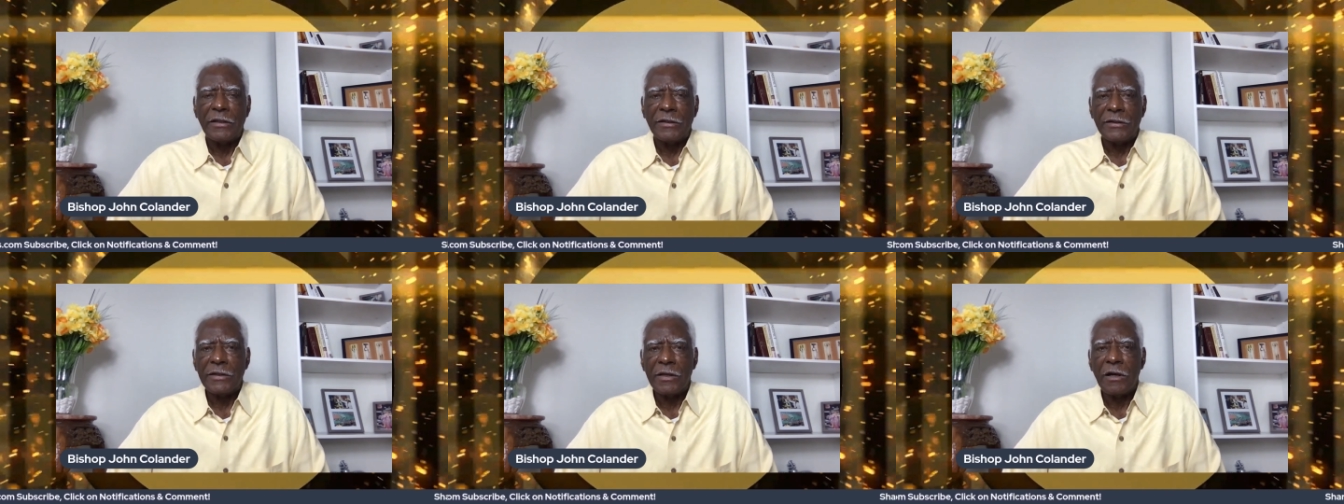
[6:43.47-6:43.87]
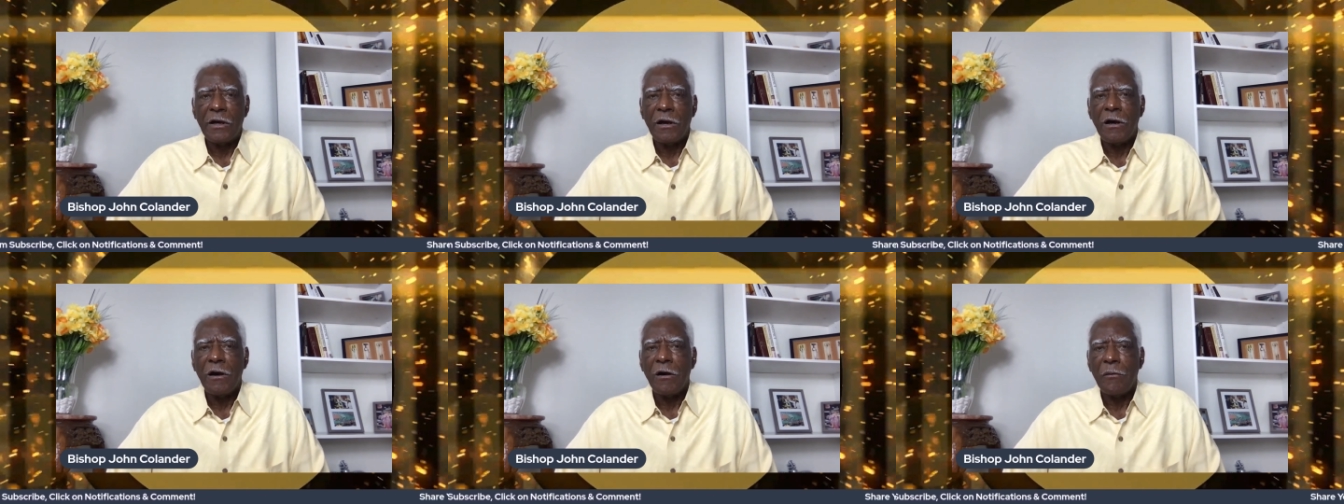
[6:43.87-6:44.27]
the
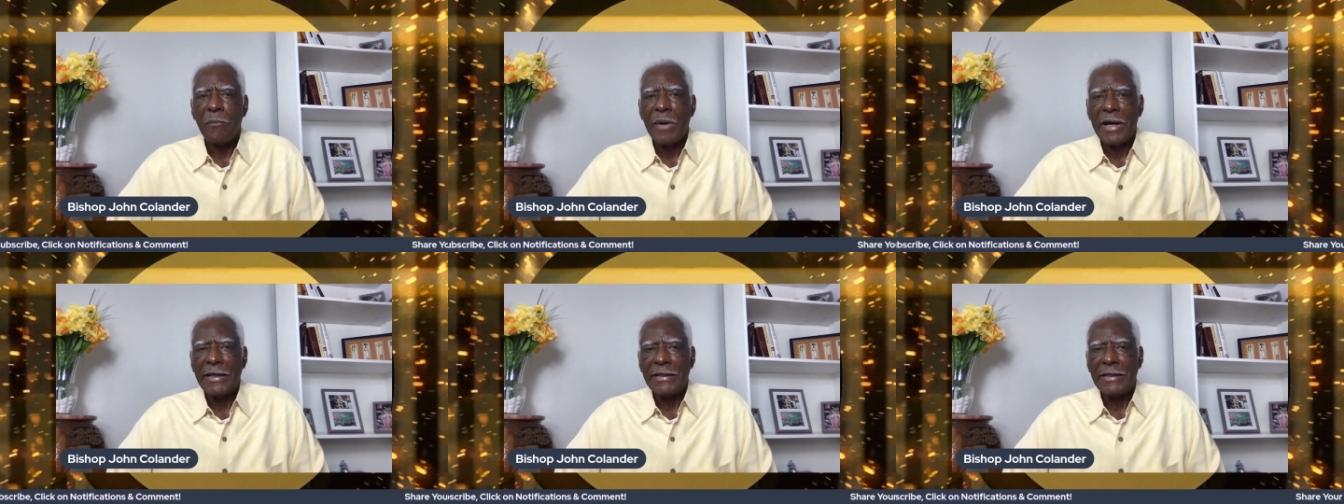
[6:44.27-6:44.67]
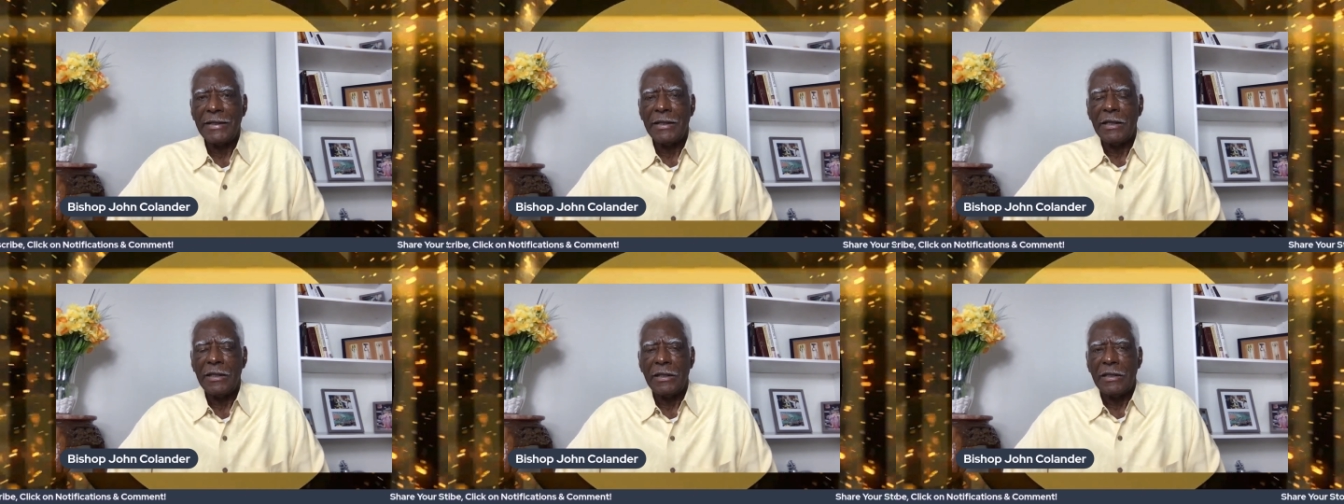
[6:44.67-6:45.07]
Almighty
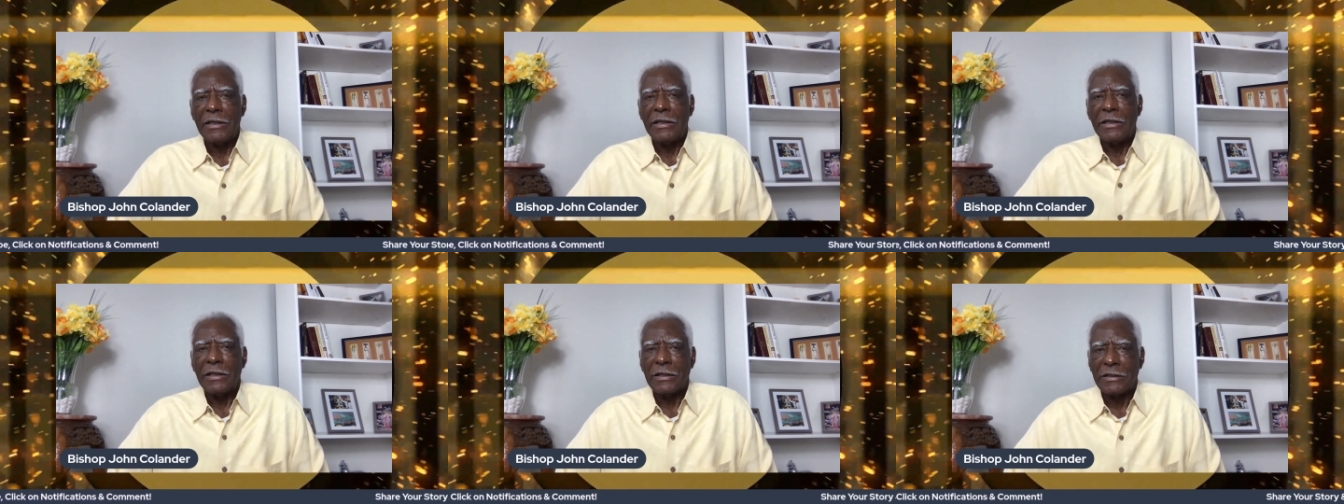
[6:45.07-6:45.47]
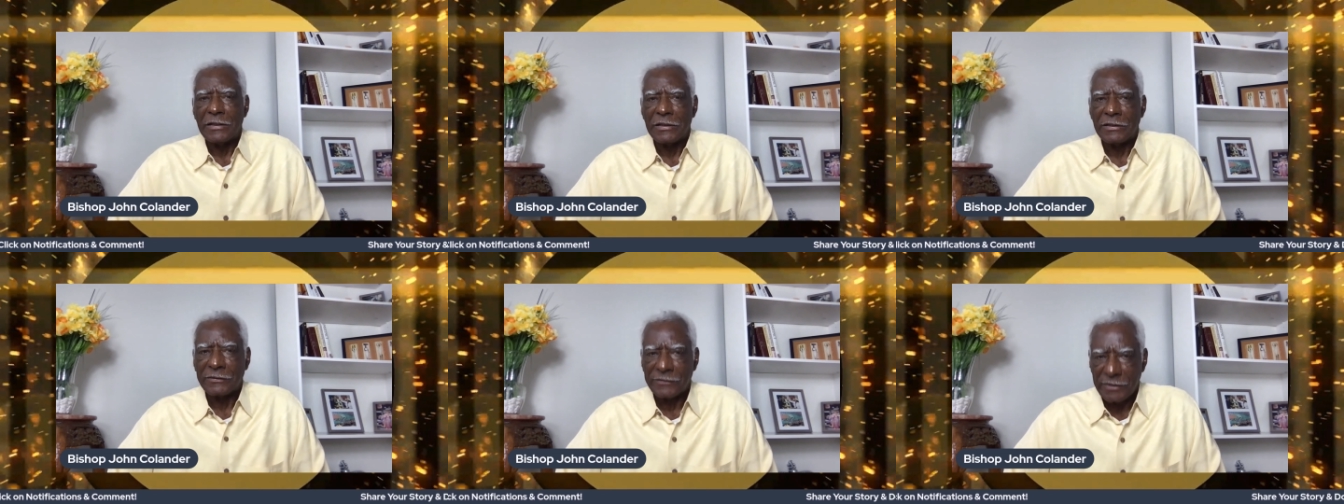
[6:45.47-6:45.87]

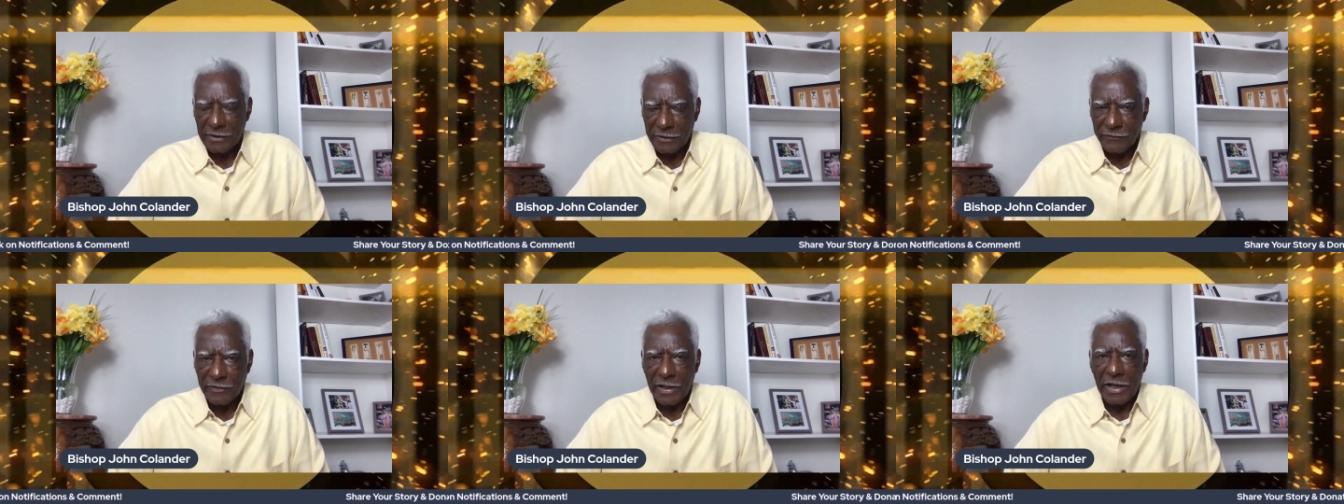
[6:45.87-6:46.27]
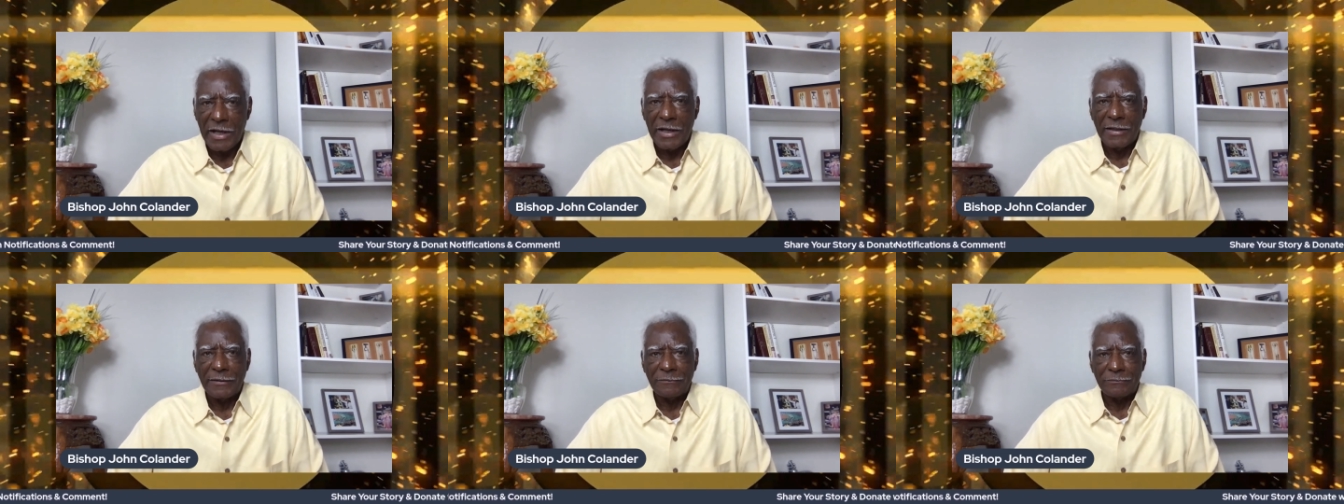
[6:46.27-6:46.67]
Son of
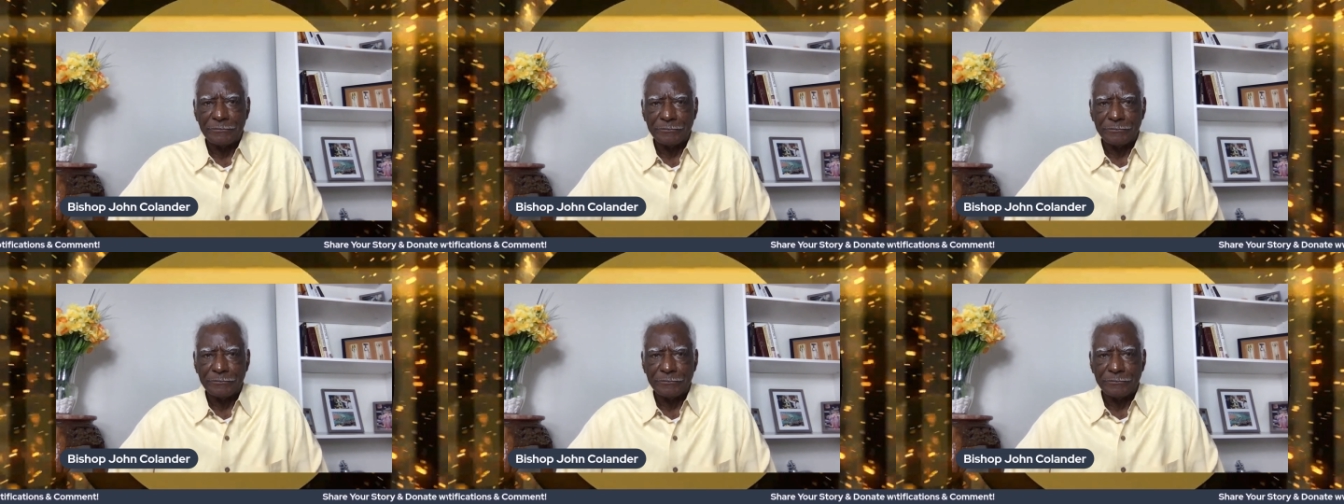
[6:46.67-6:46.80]
God,